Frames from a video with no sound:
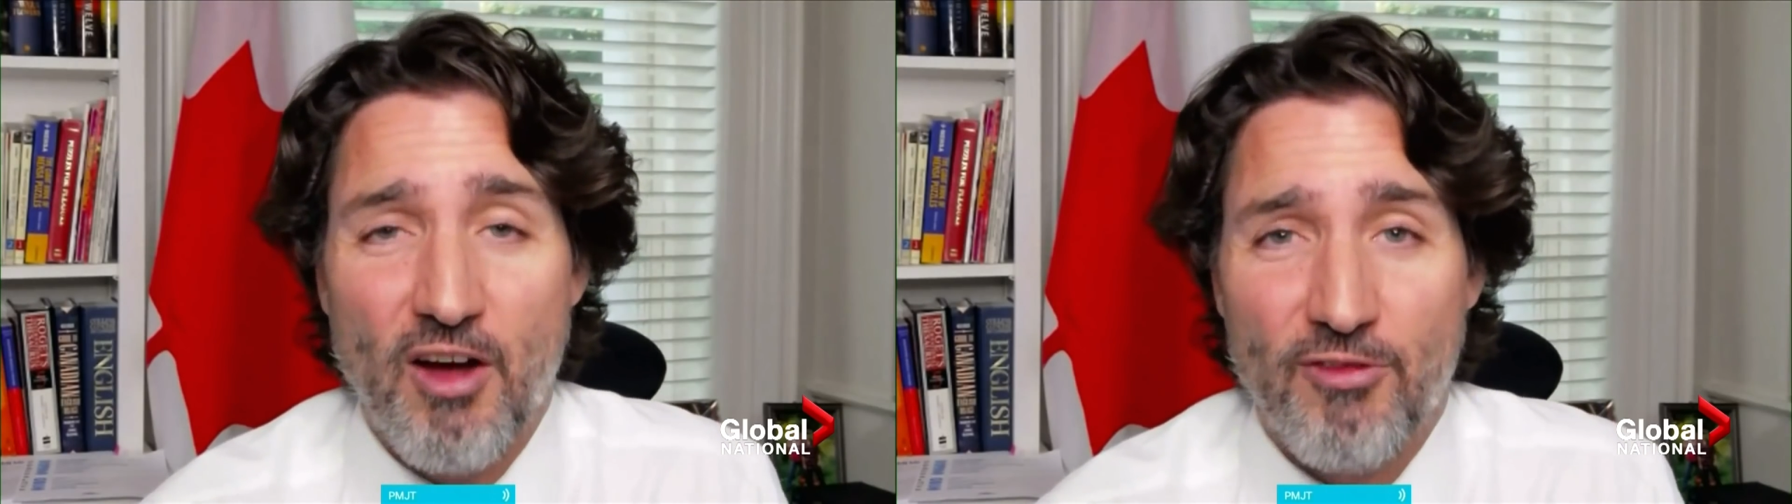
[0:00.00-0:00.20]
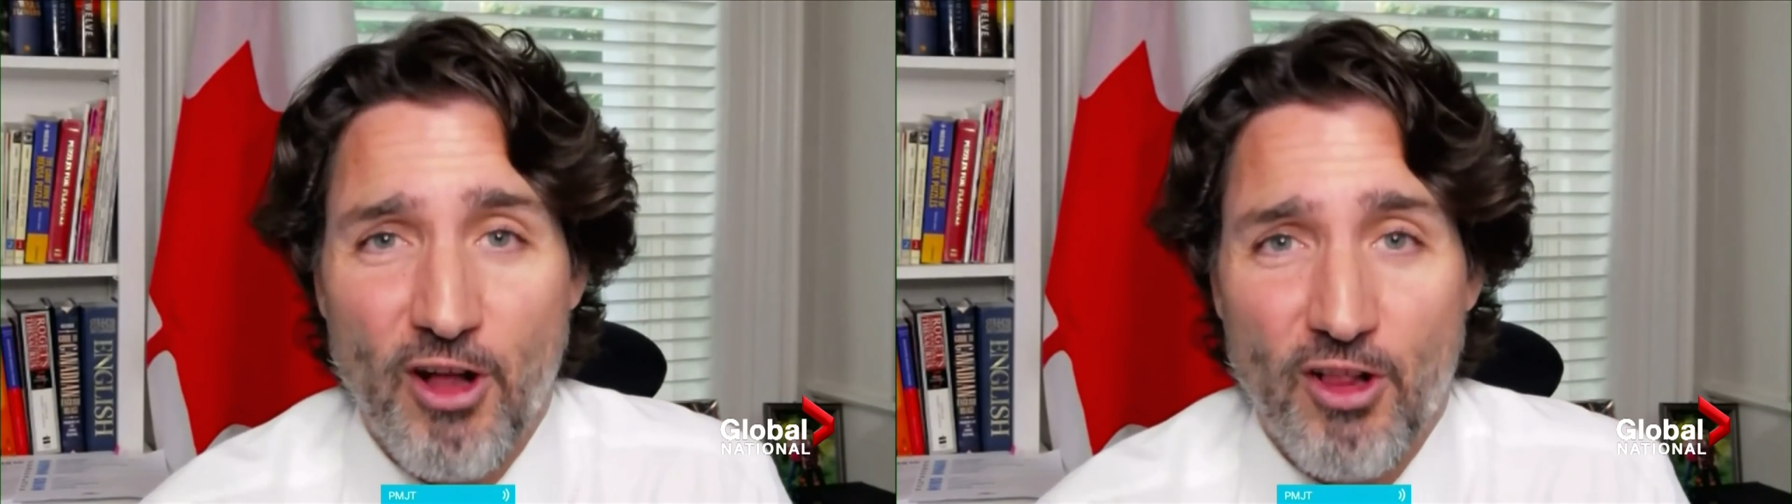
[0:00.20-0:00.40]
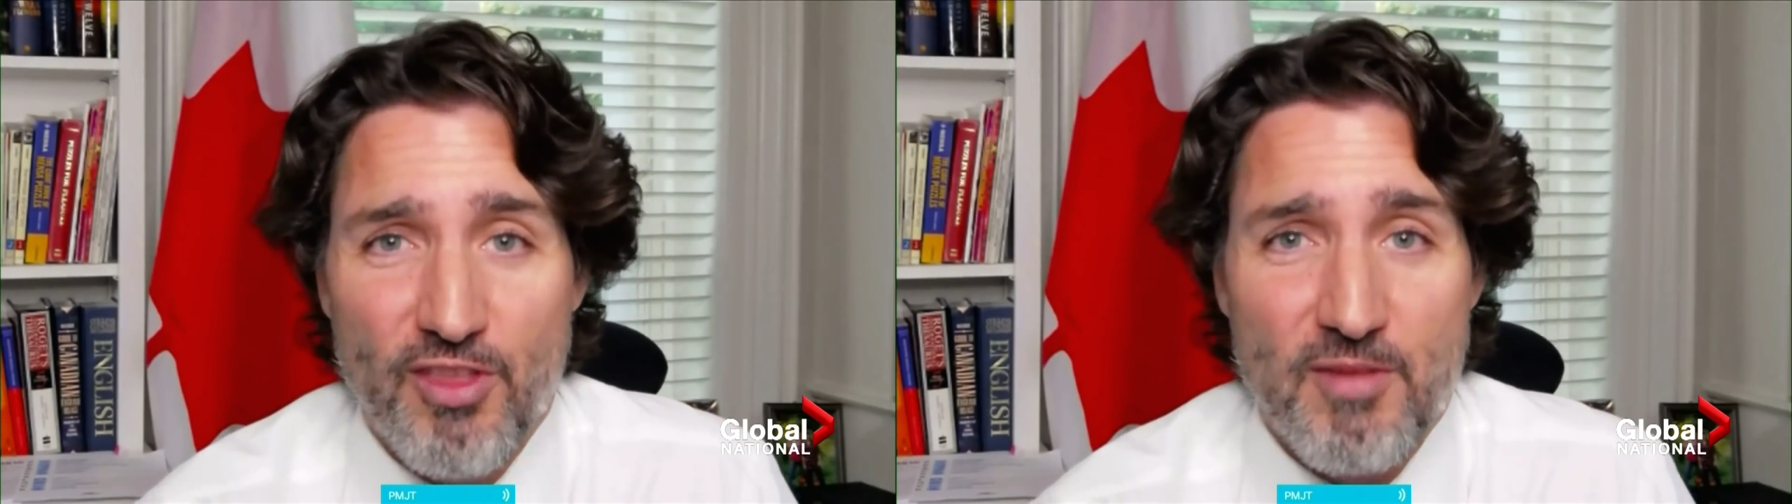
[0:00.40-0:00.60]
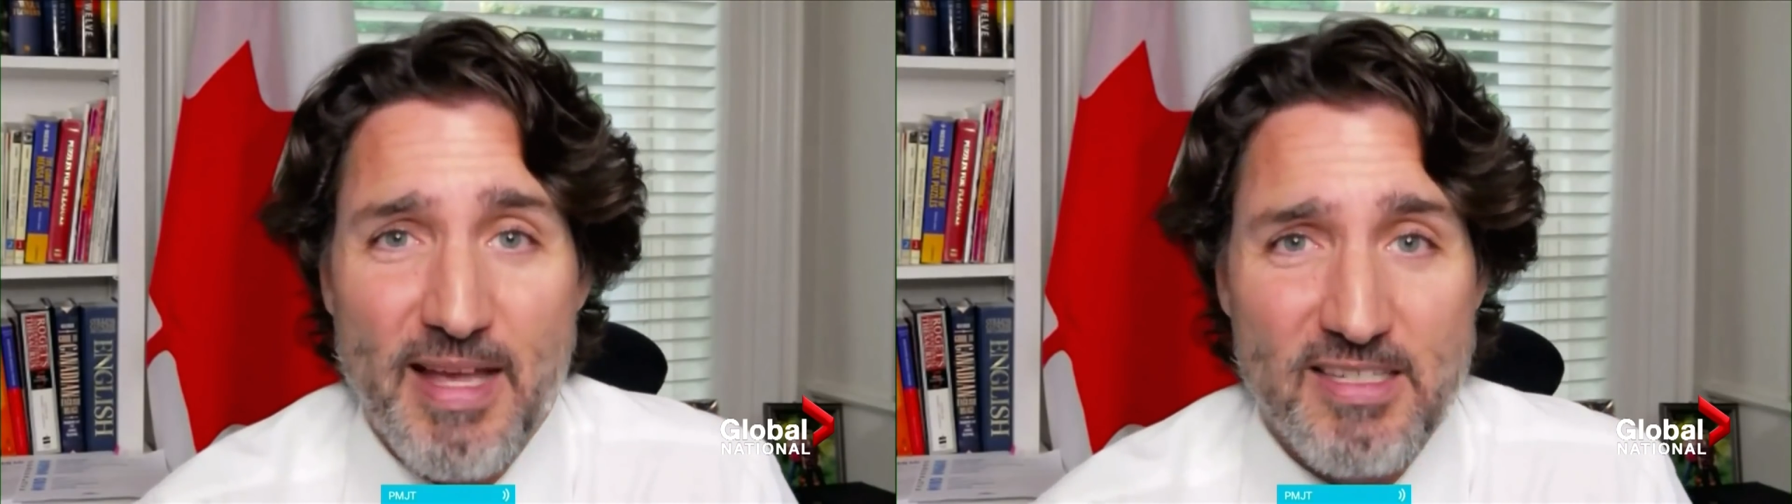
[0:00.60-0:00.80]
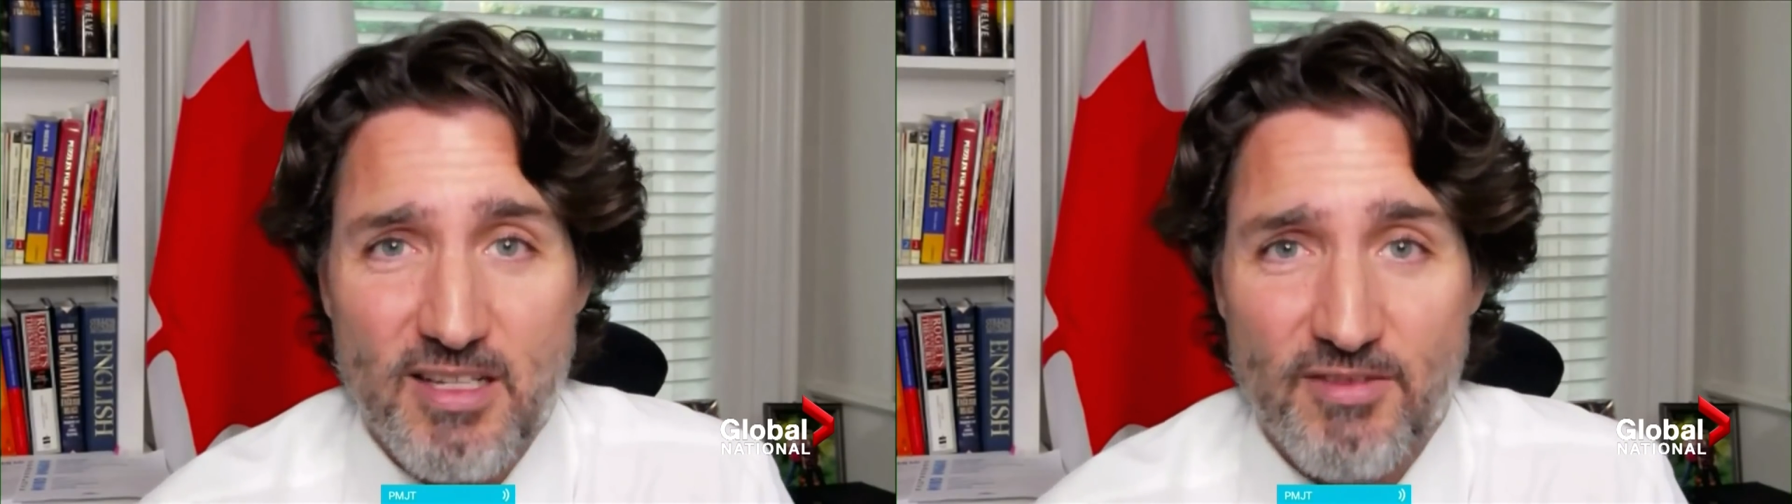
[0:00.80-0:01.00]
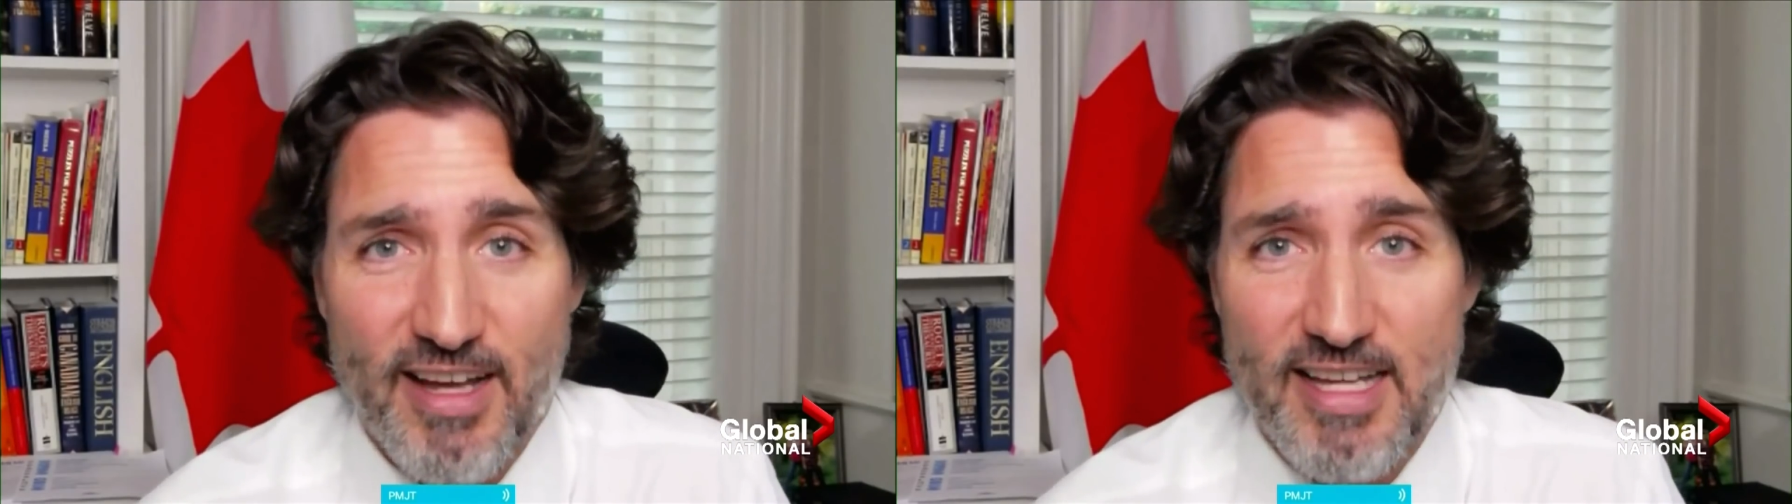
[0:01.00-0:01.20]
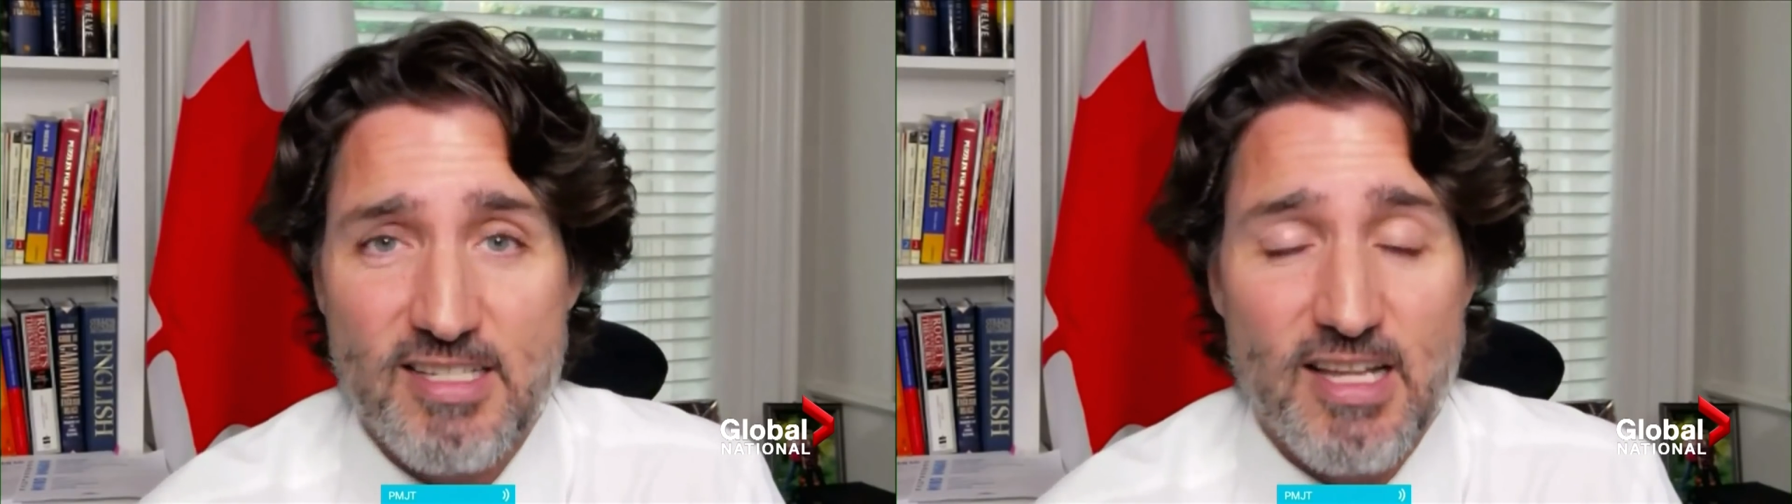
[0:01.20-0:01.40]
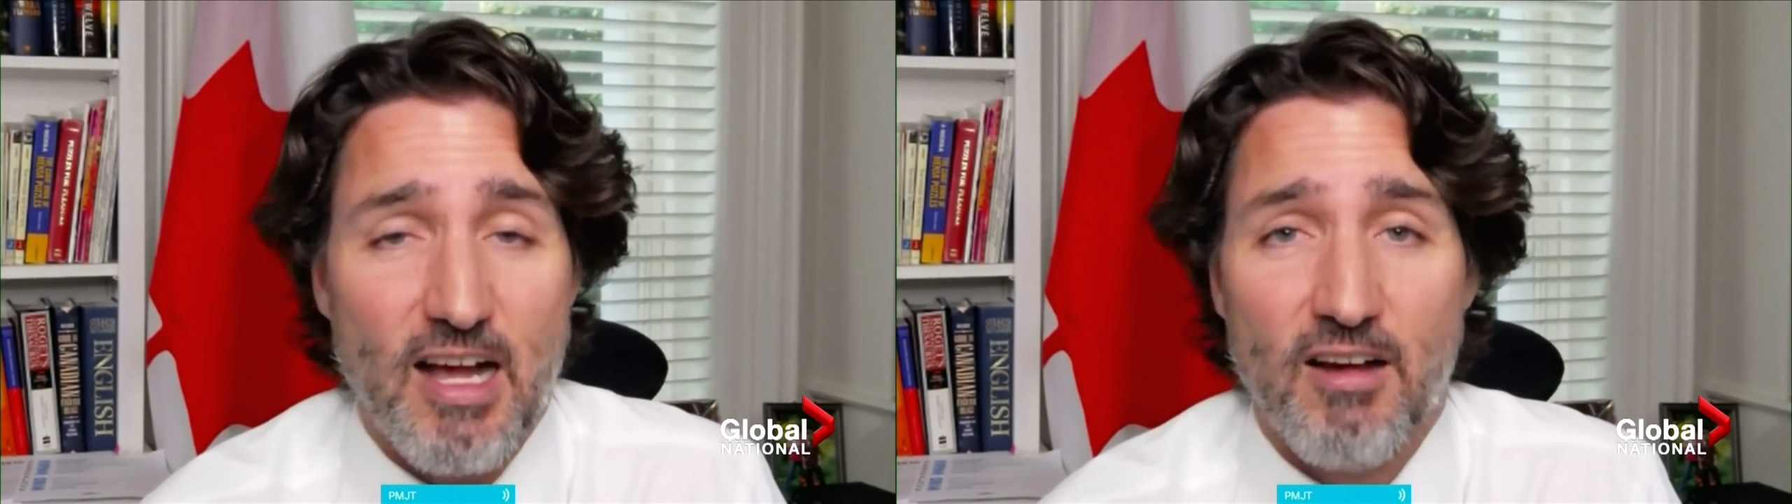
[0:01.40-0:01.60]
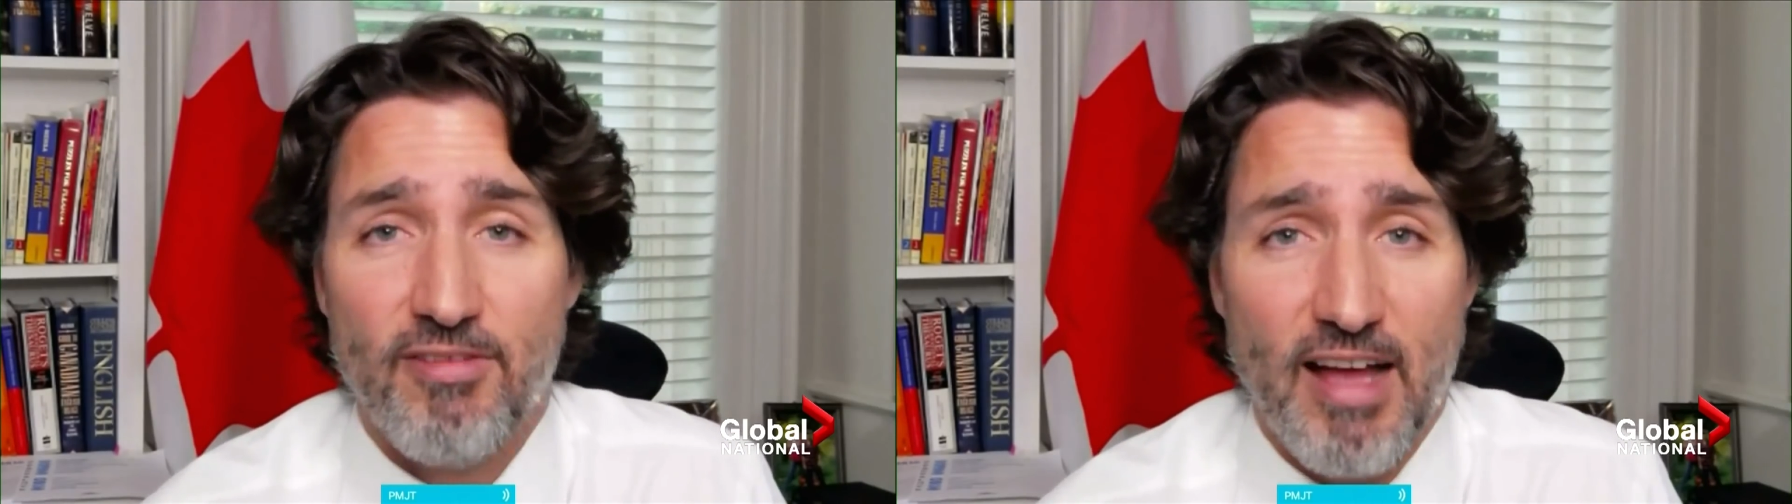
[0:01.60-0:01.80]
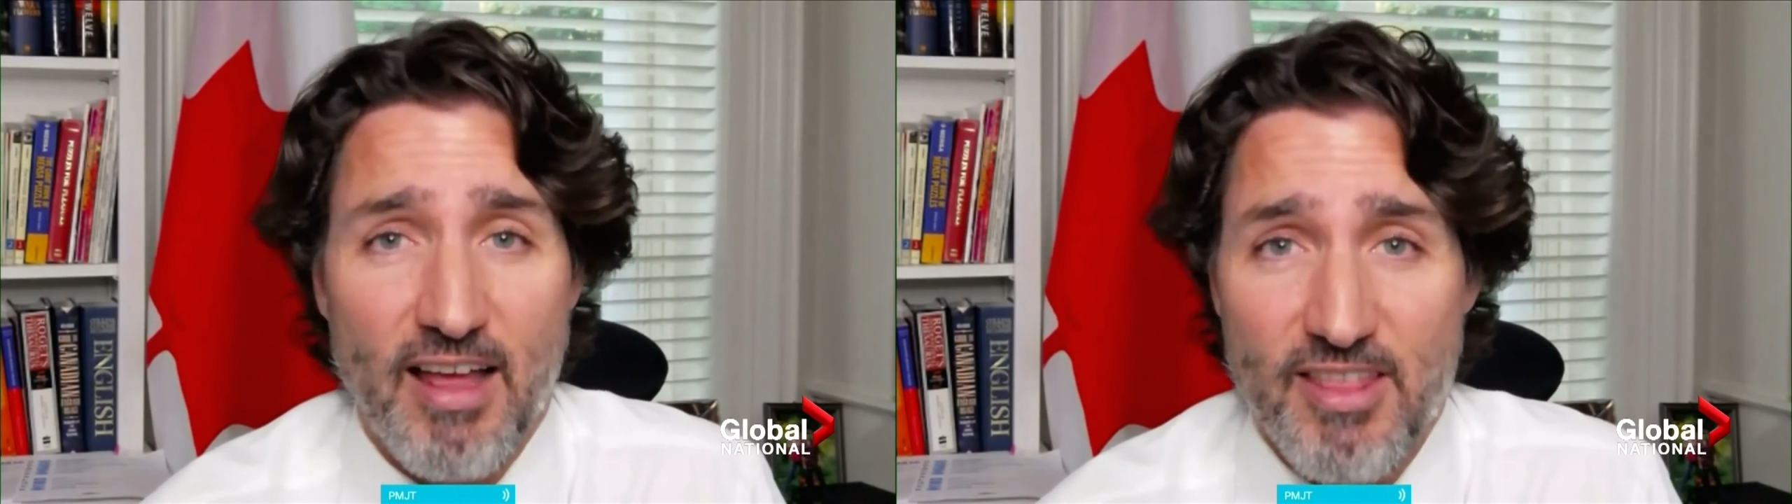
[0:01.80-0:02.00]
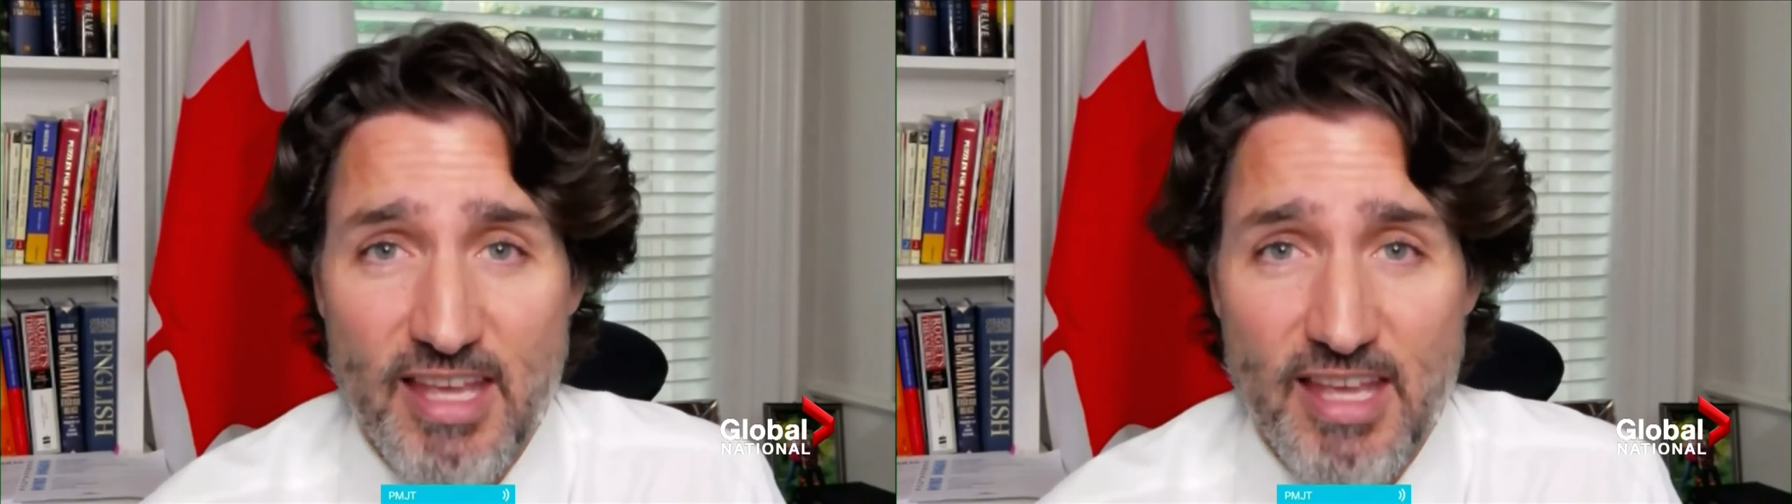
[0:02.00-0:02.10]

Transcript: follow the best advice of